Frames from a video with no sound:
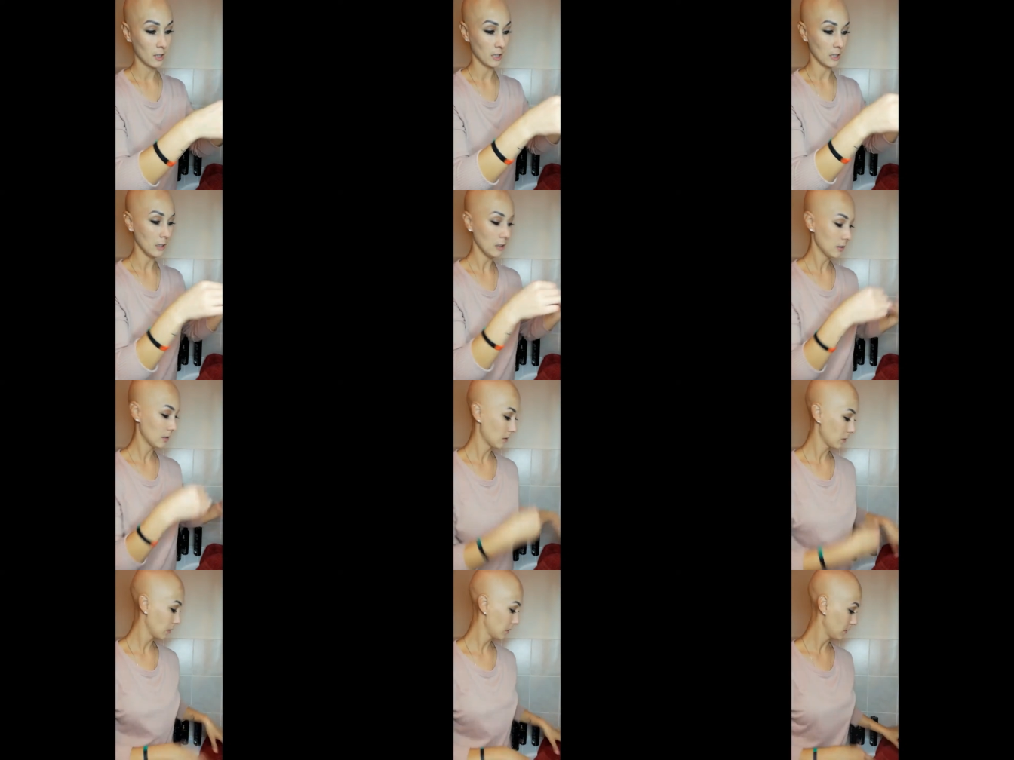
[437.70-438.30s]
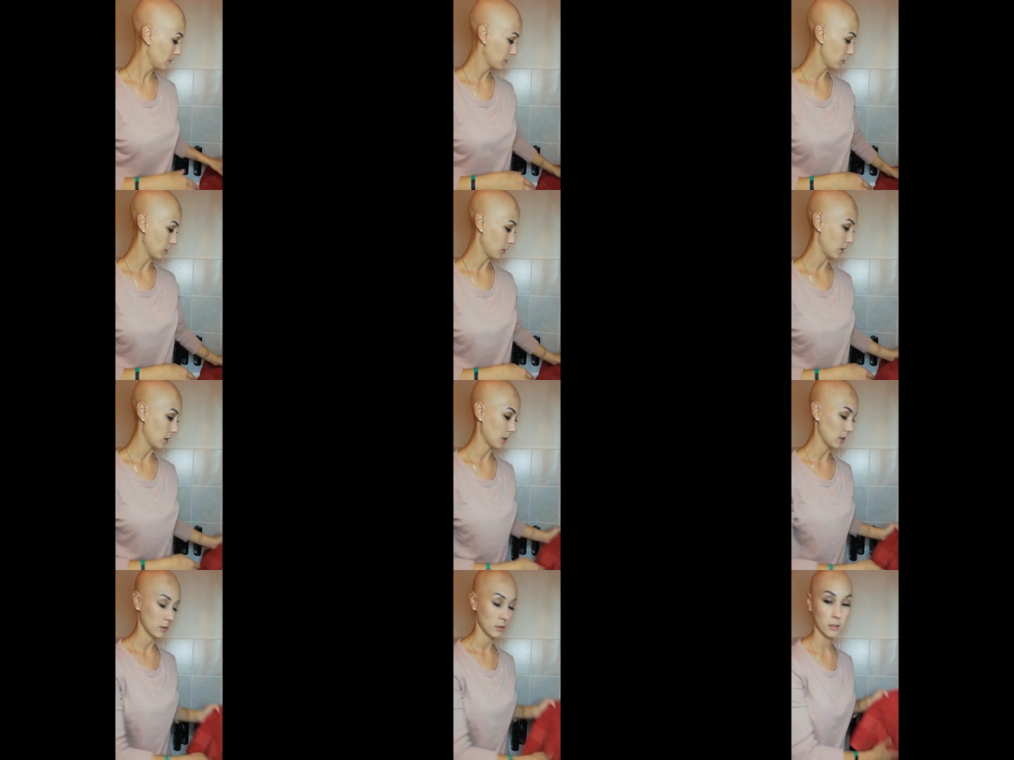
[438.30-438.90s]
heat, so
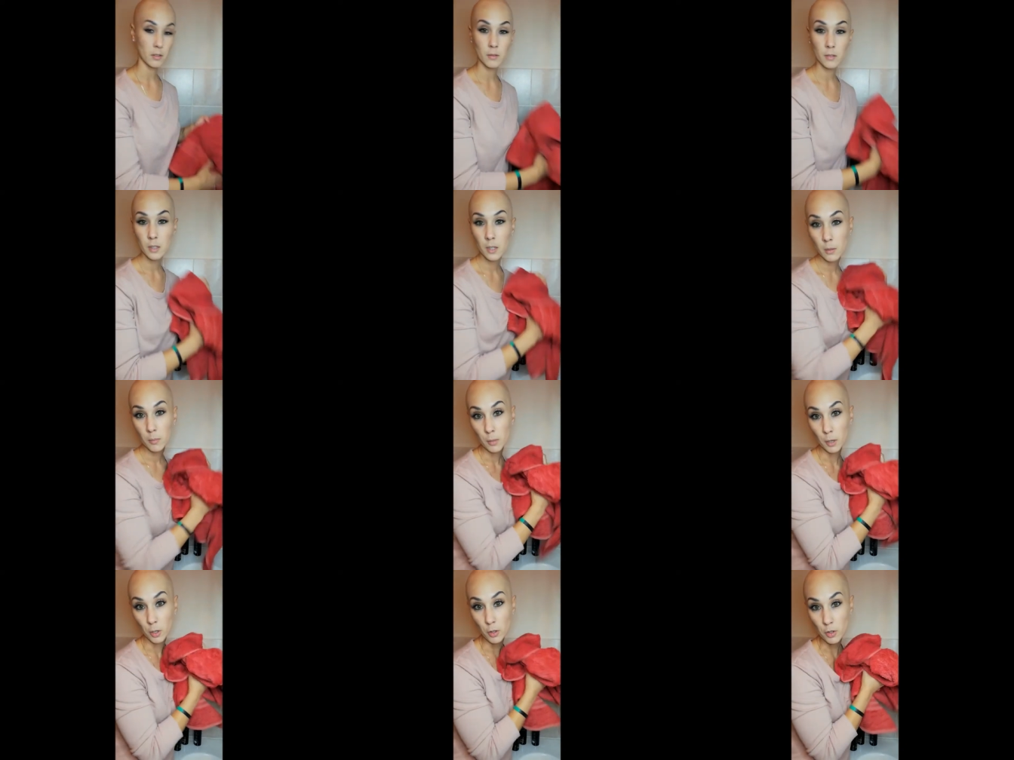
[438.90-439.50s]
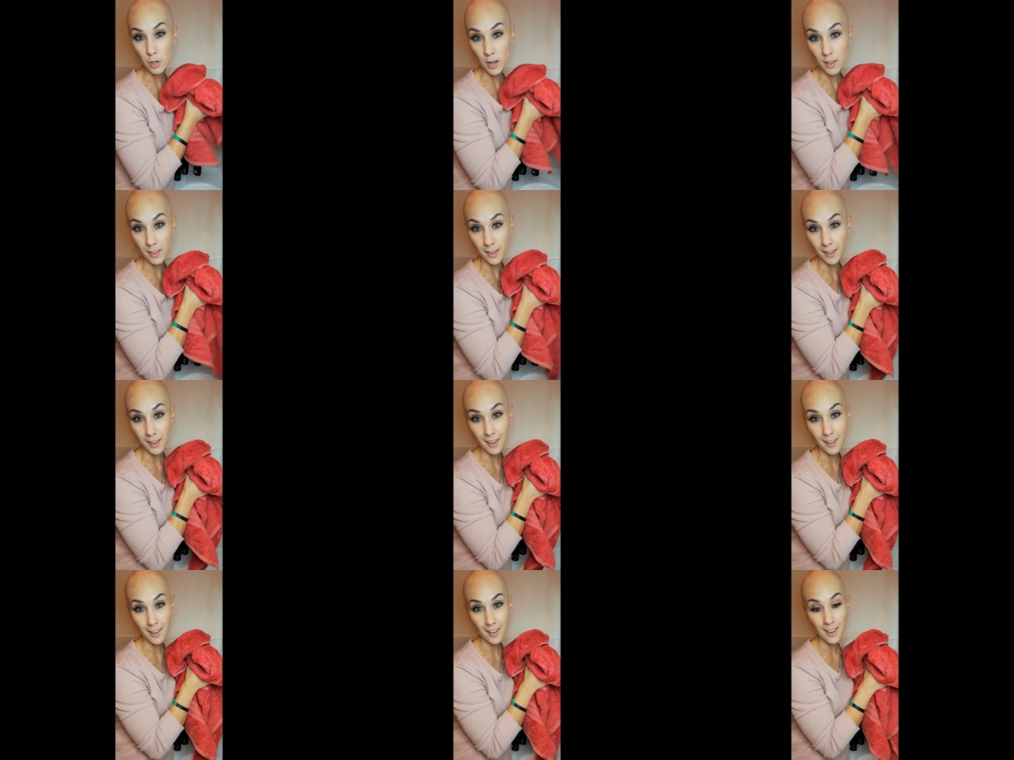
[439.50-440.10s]
you can blow dry the
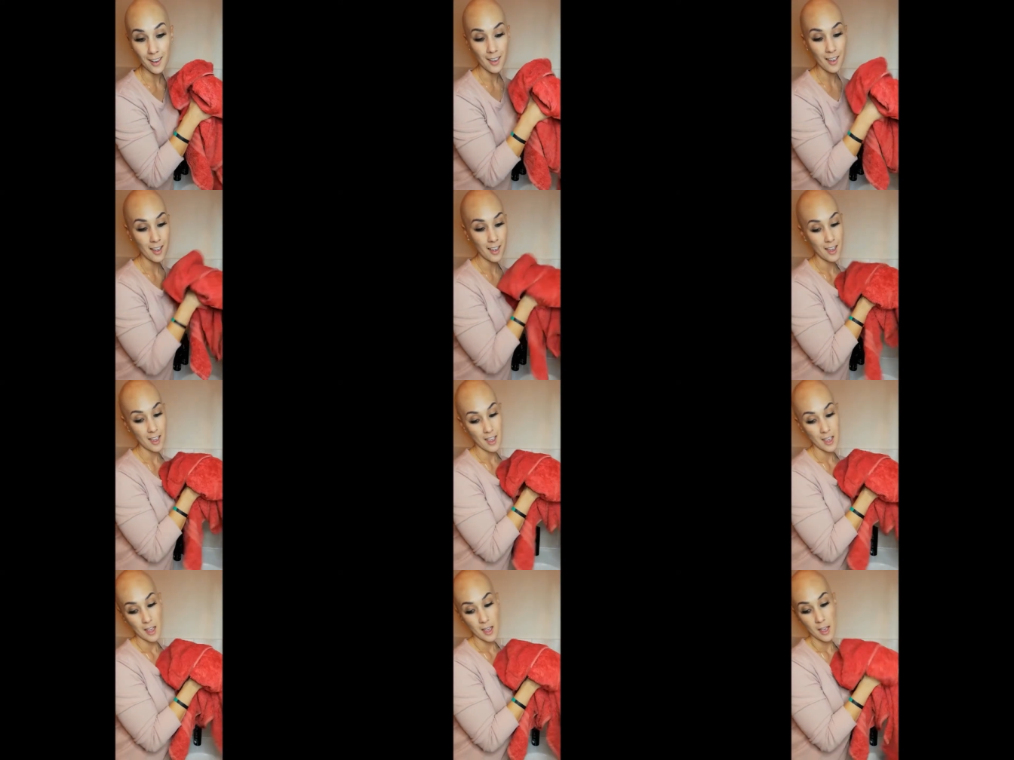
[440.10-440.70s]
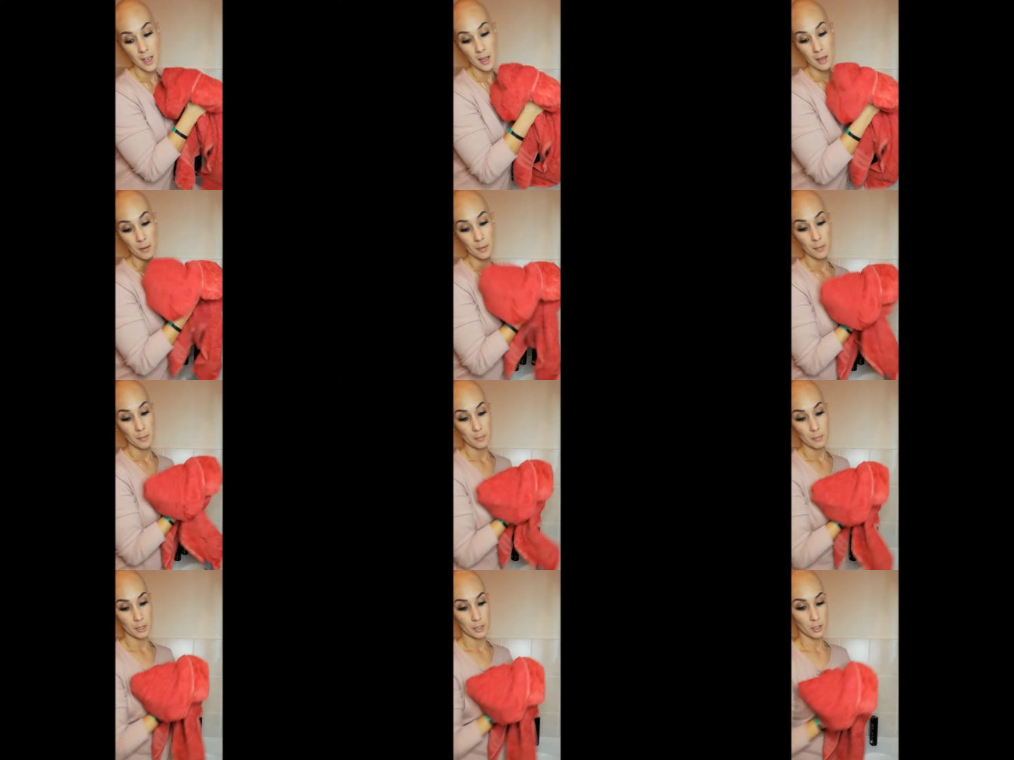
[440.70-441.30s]
hair,
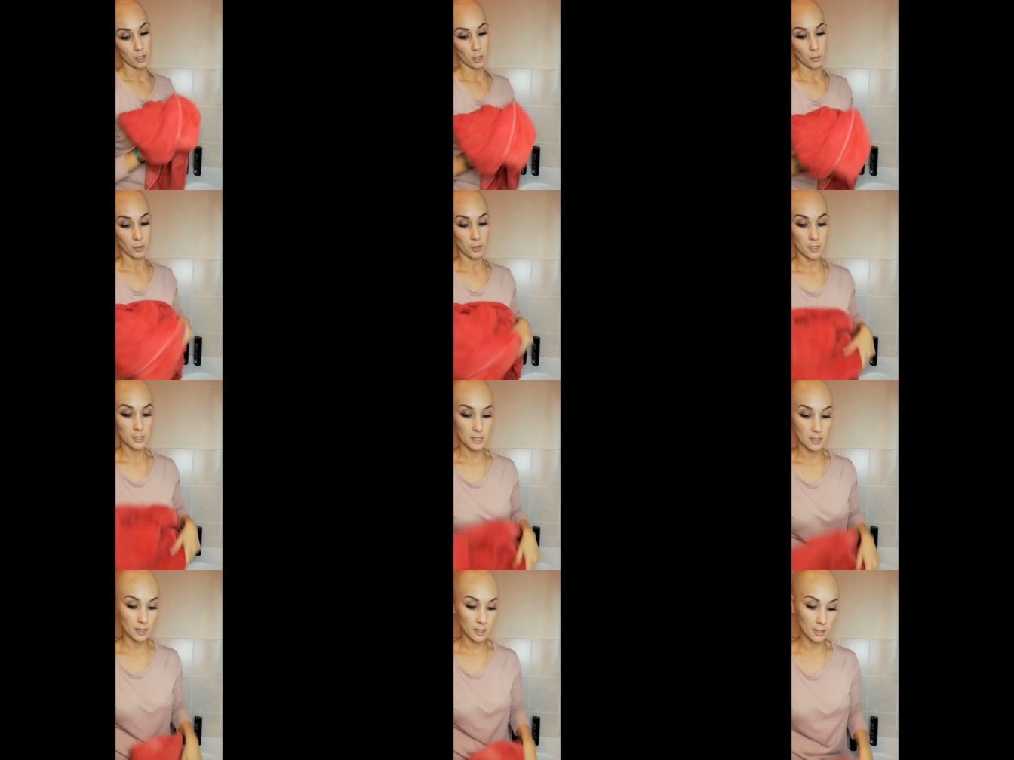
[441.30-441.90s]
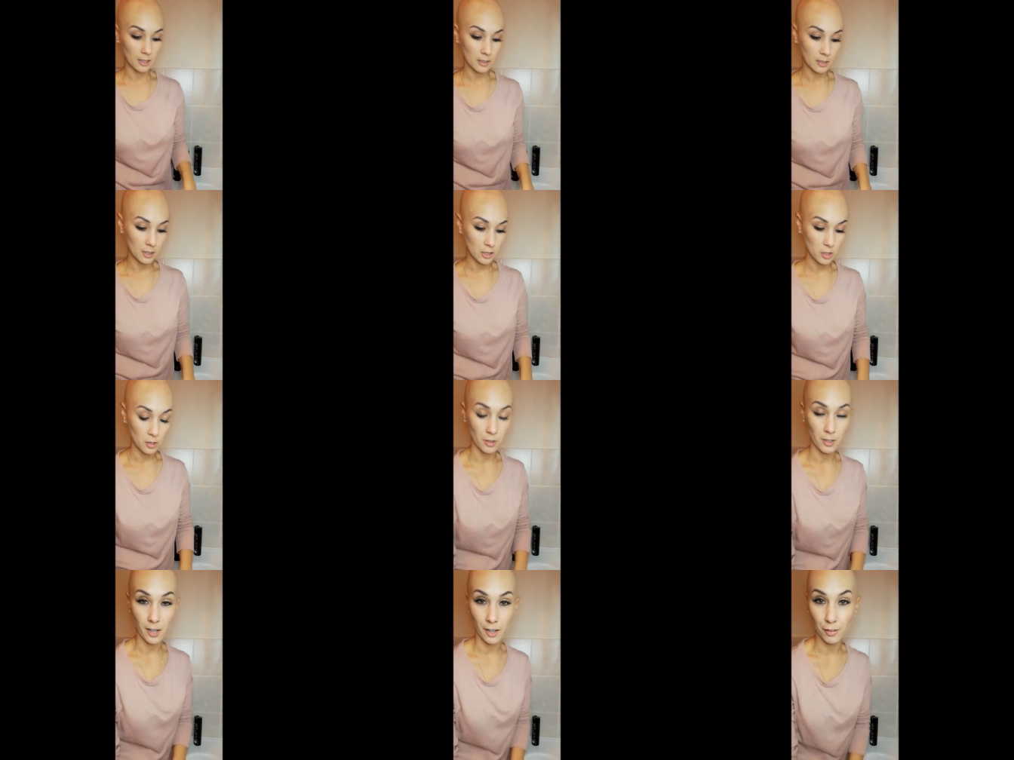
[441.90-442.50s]
but yeah, with the
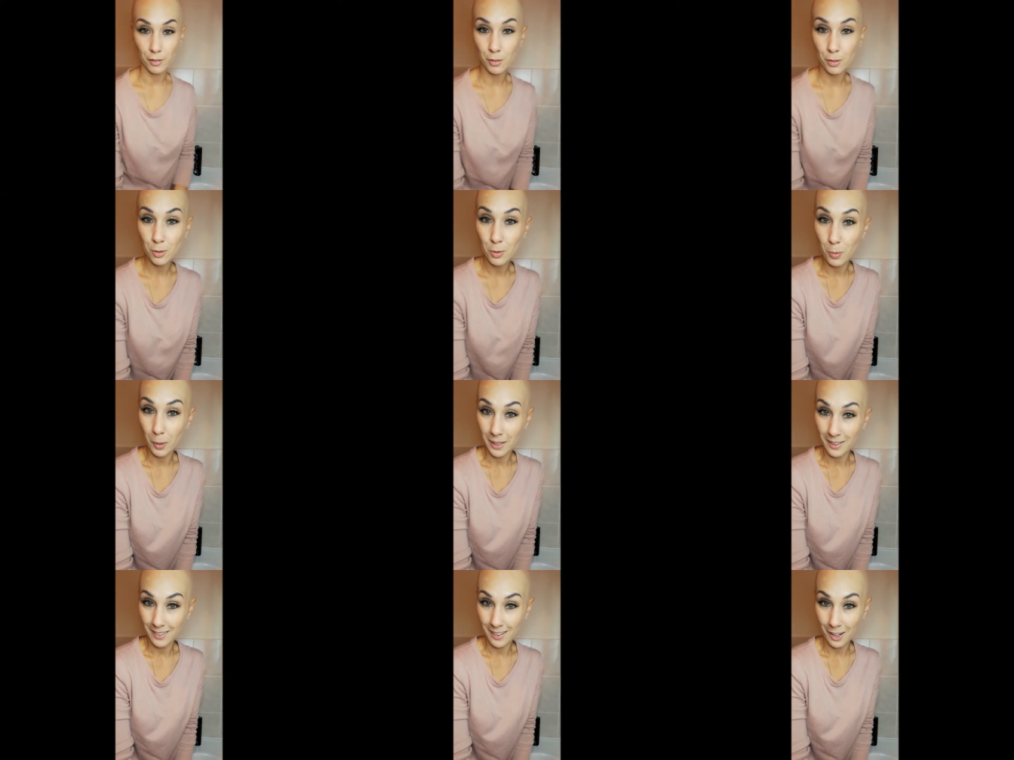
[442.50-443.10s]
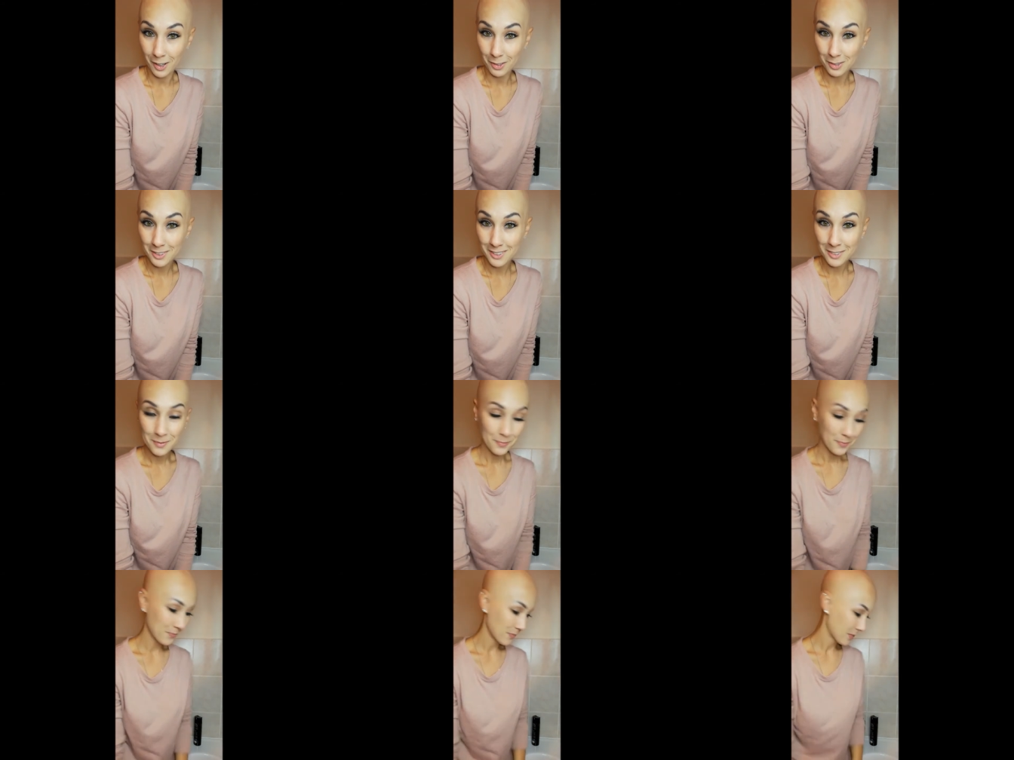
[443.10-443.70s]
synthetics you'll have to wait it out.